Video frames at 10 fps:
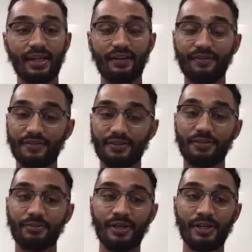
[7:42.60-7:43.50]
and it feels a
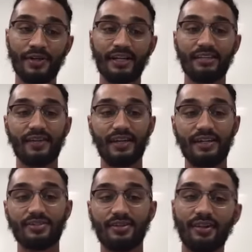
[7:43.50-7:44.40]
little more interactive and
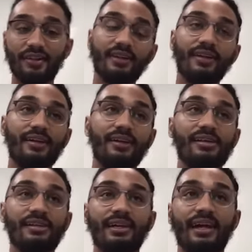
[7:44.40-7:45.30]
hands-on.
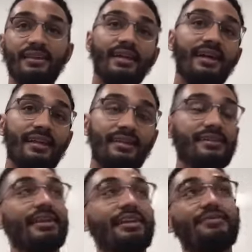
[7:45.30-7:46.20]
And then like at the end,
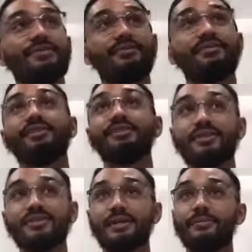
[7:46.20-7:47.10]
they like you, the
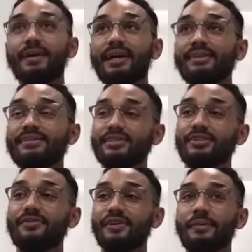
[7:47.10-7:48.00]
students step back and they see their
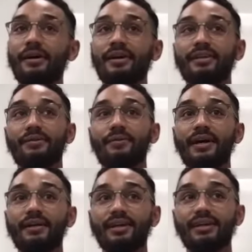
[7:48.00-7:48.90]
final product, like
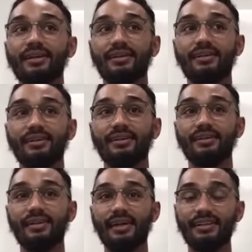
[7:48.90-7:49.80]
wow, like
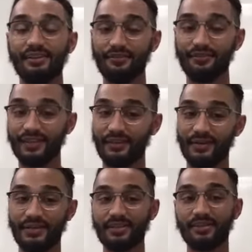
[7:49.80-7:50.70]
it didn't feel like we
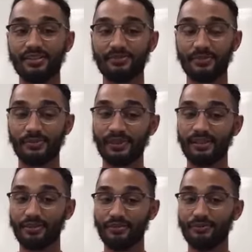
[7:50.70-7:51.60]
did all this, but we really
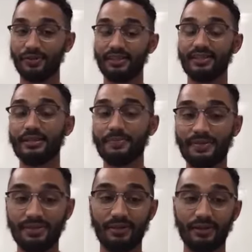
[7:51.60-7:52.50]
dove really deep
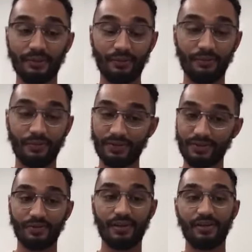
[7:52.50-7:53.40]
into like what's
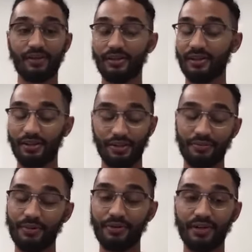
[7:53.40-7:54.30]
going on in our
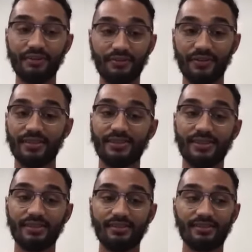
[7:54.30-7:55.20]
community, for
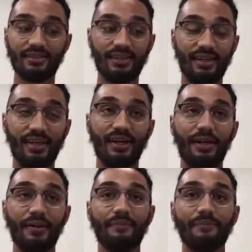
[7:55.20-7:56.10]
instance. Mm-hmm.
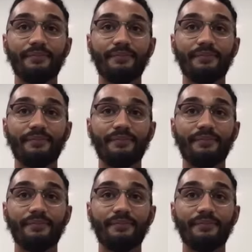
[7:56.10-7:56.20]
Um,